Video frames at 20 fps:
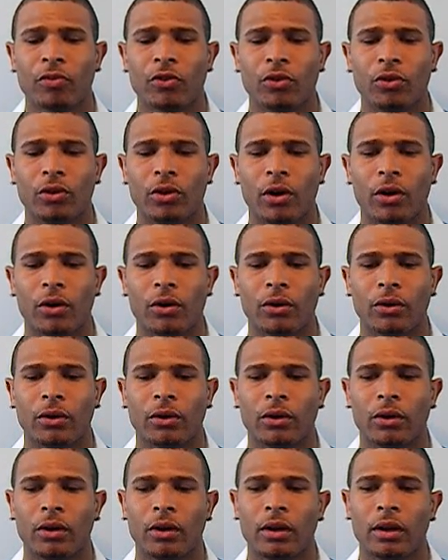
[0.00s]
you know,
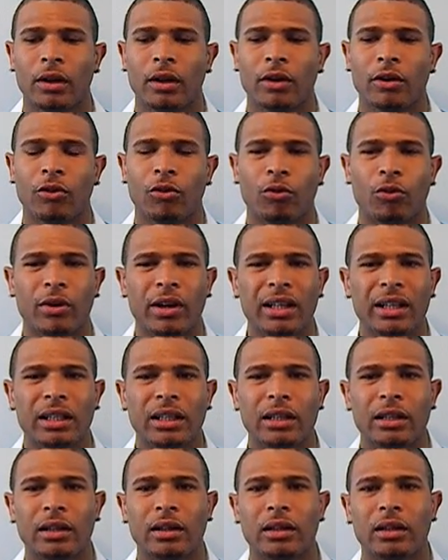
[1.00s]

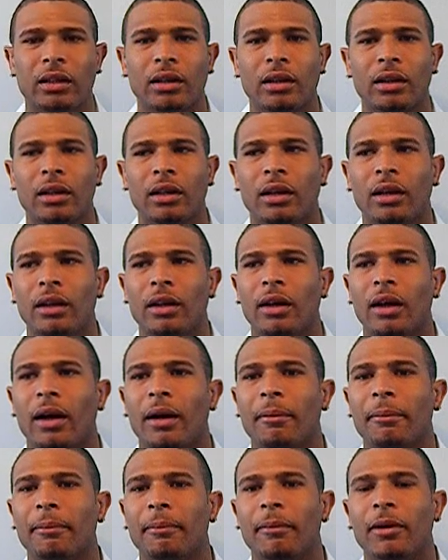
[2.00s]
really,
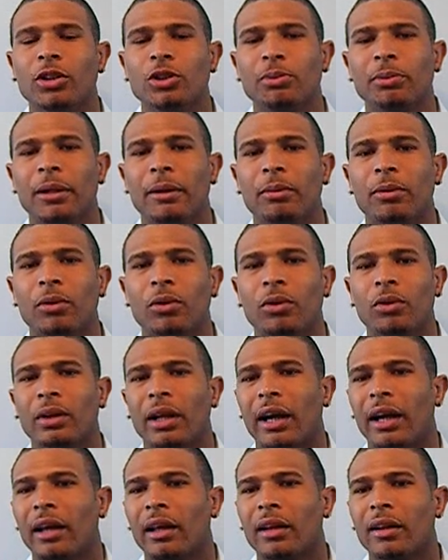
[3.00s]
most people,
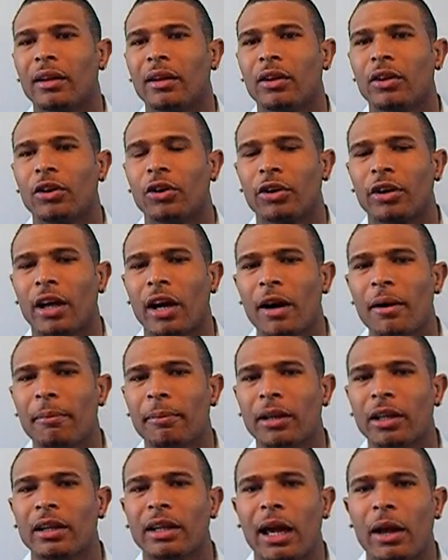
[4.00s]
like your
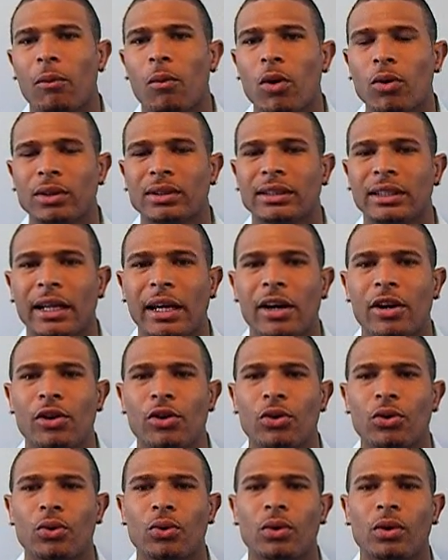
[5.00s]
company, they won't tell
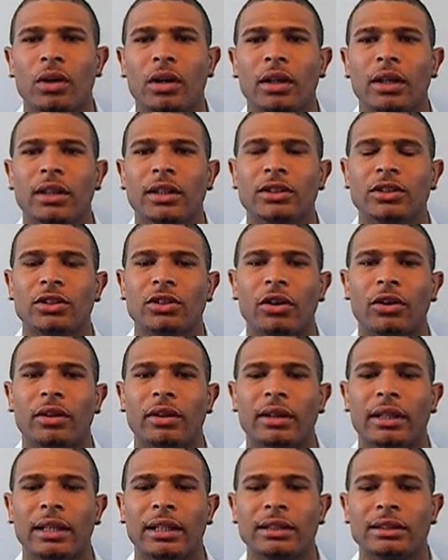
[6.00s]
you certain
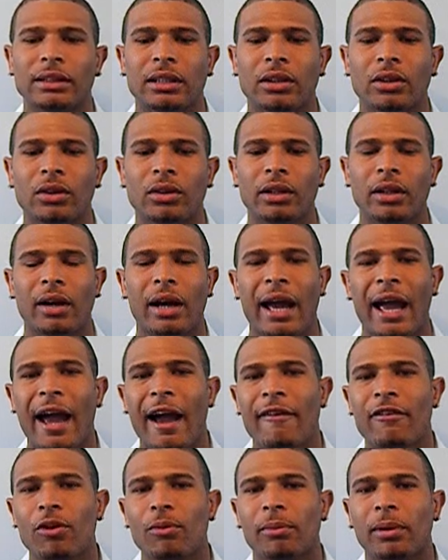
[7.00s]
things. They'll
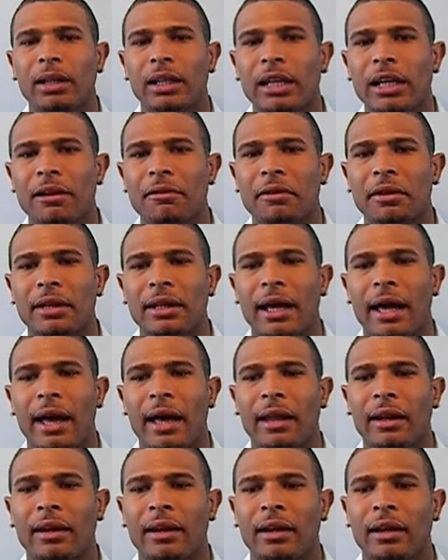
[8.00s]
have you believing
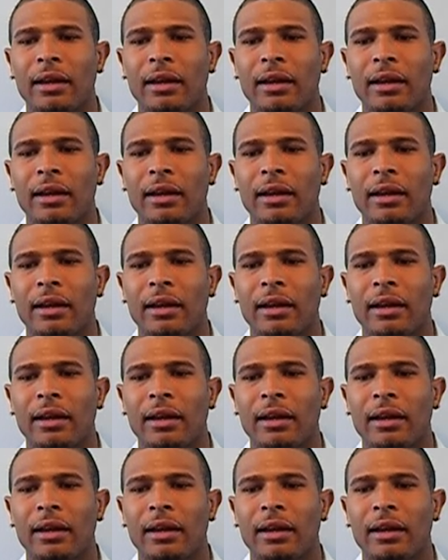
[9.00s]
that